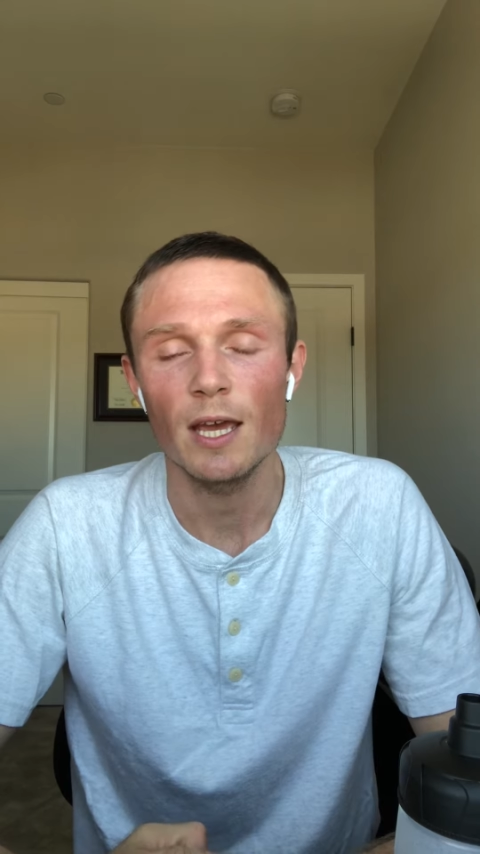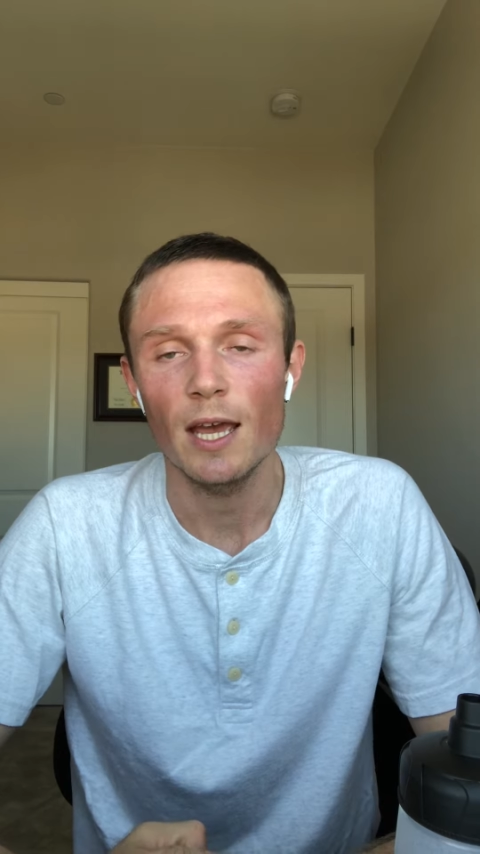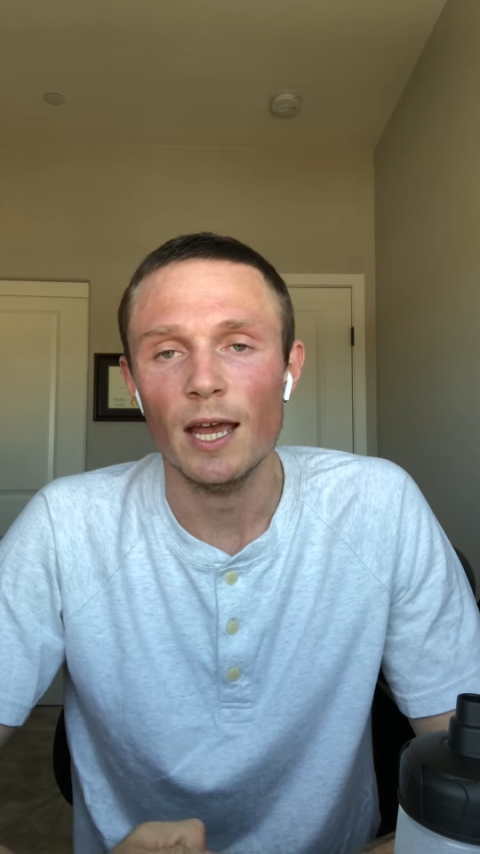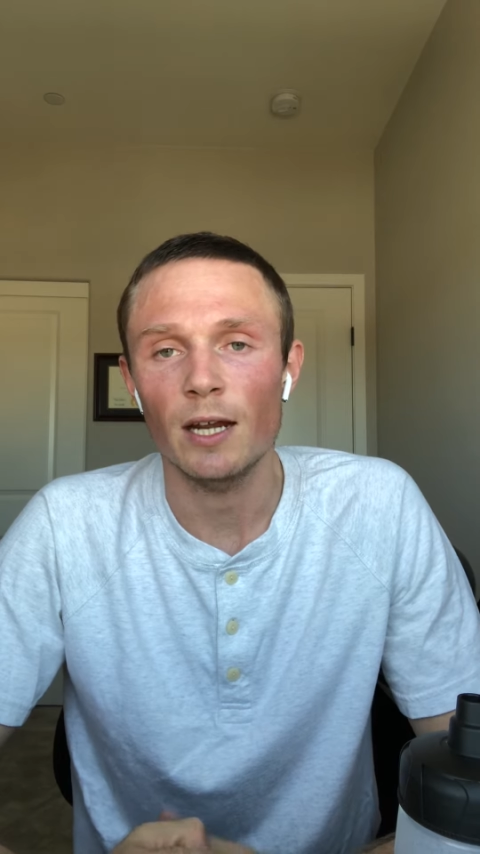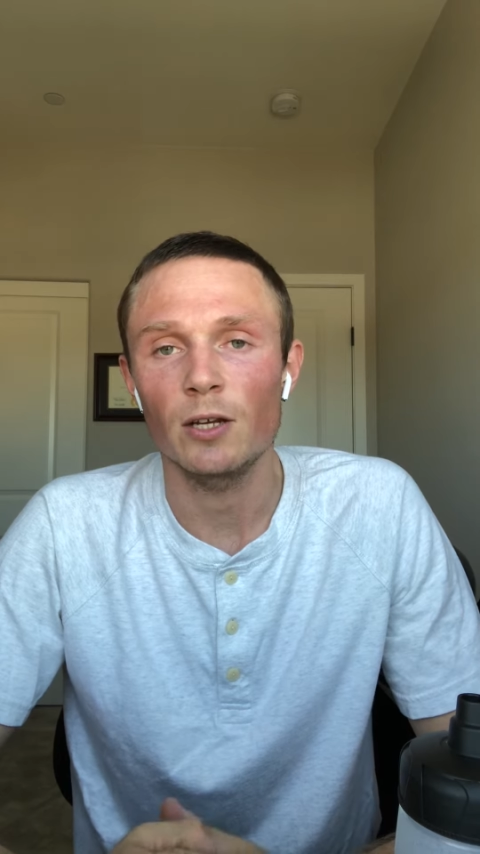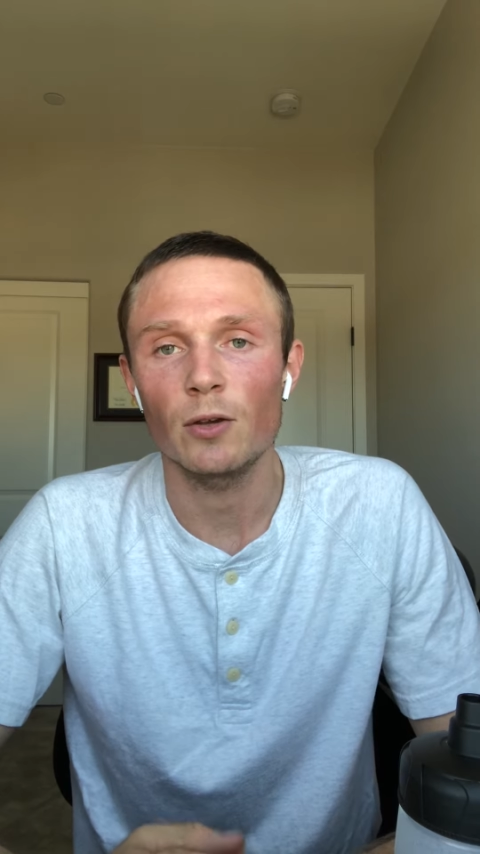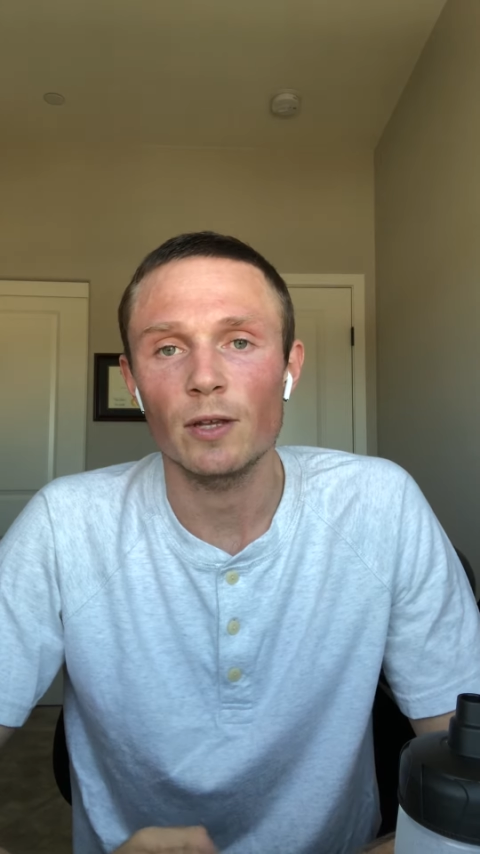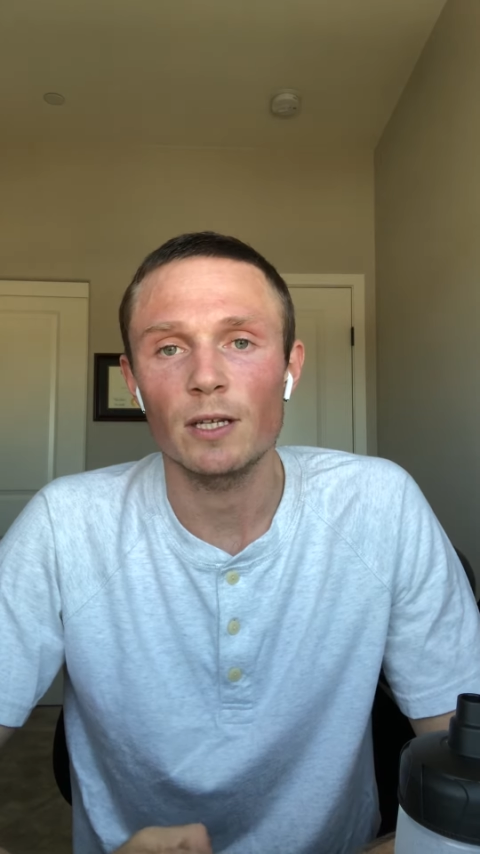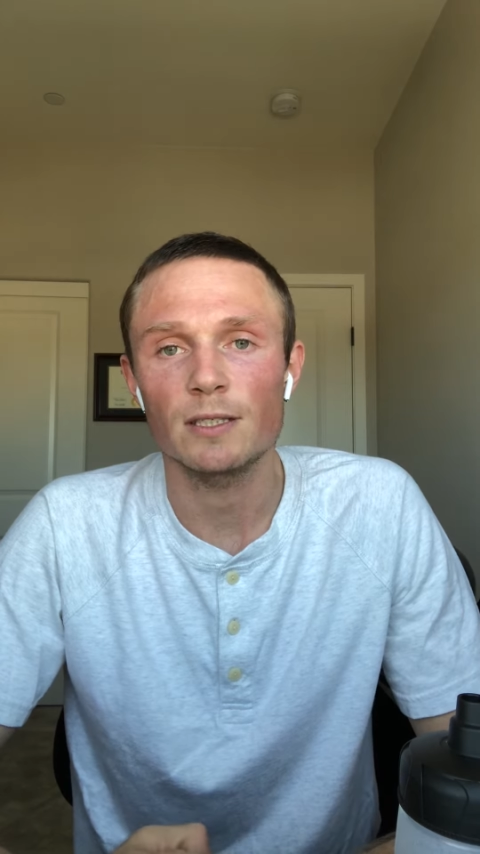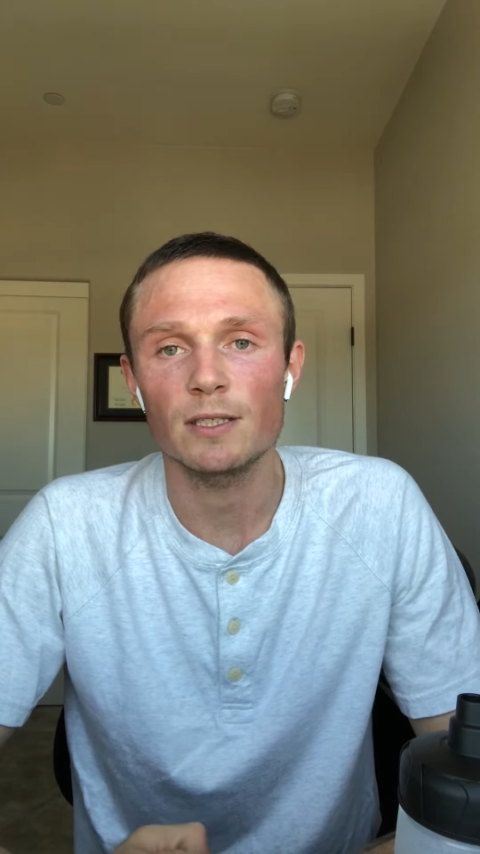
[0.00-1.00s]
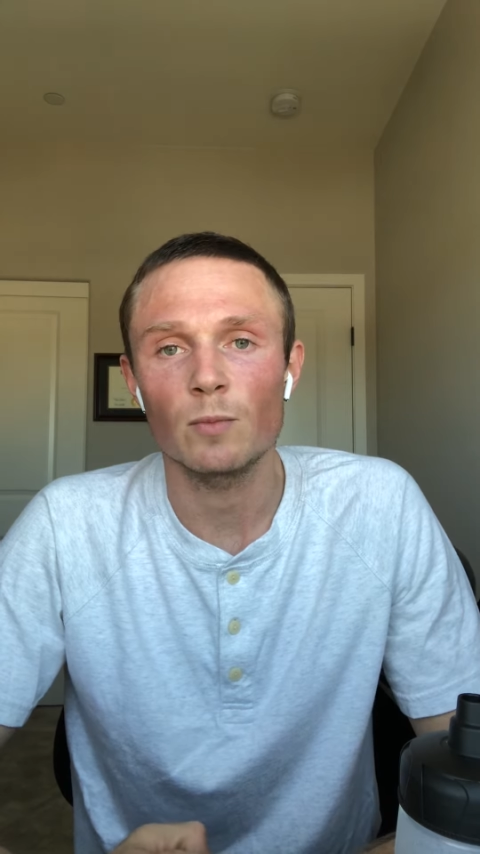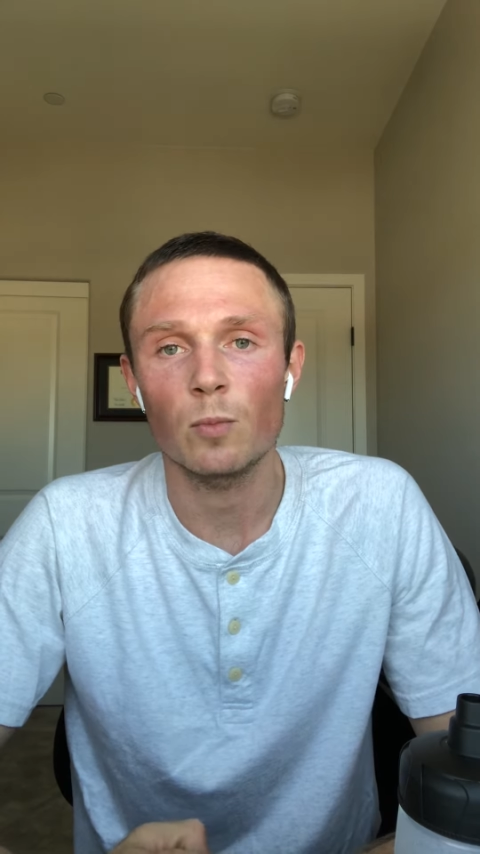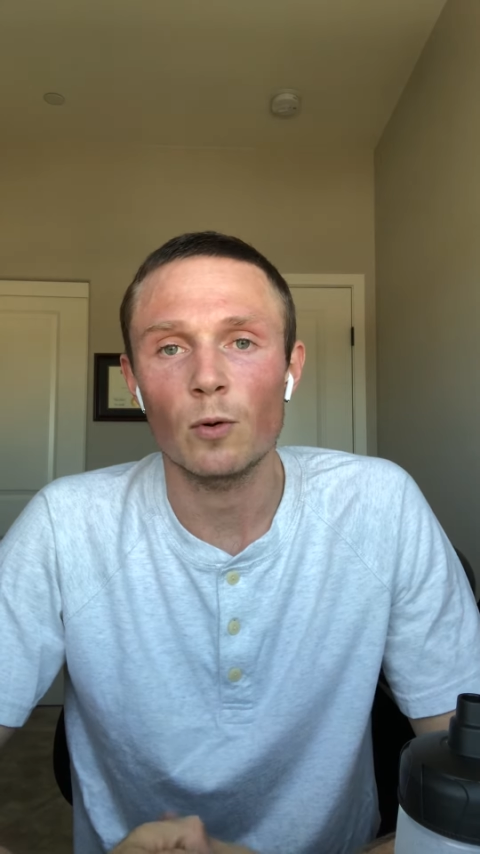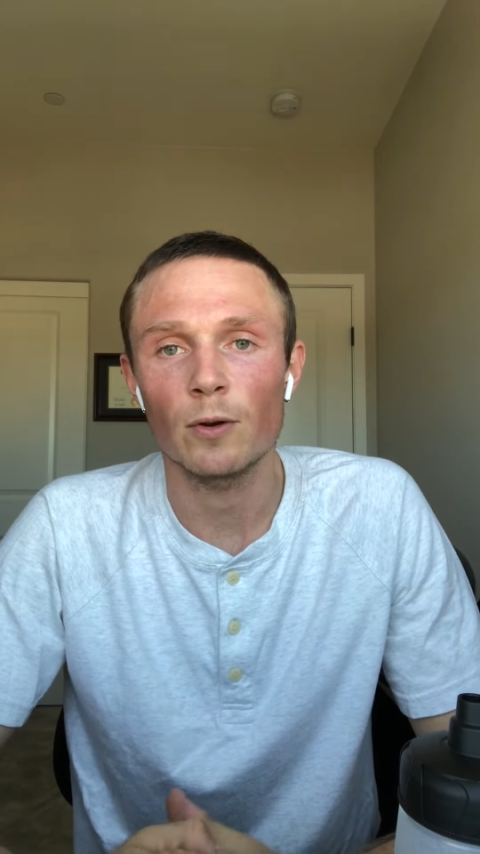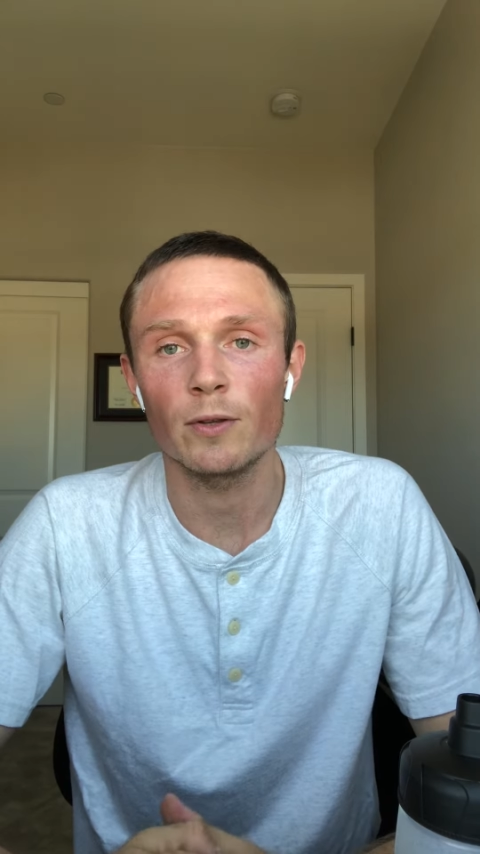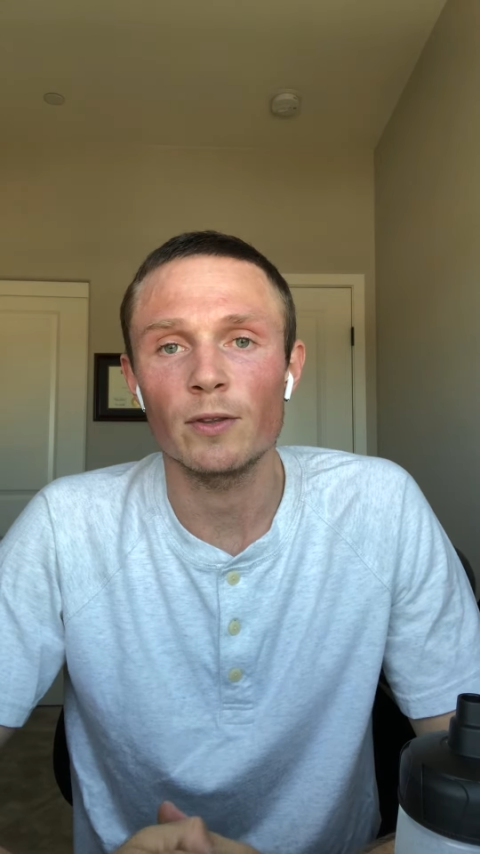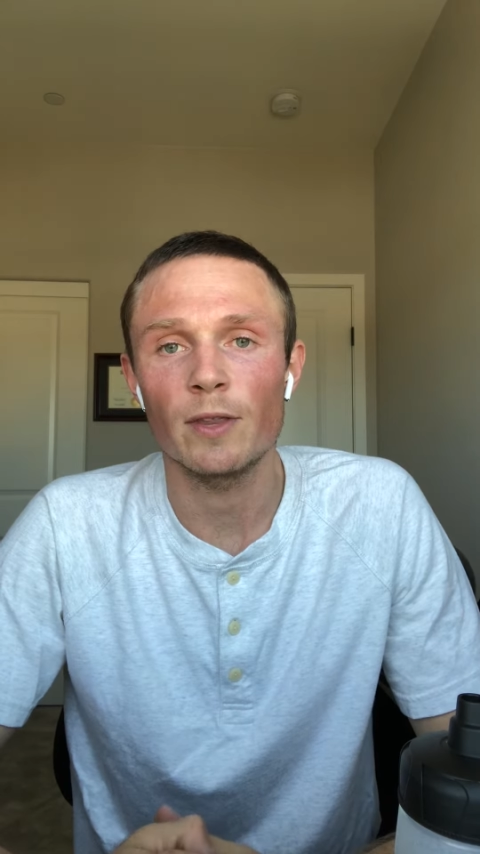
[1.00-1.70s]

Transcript: And I know that it's important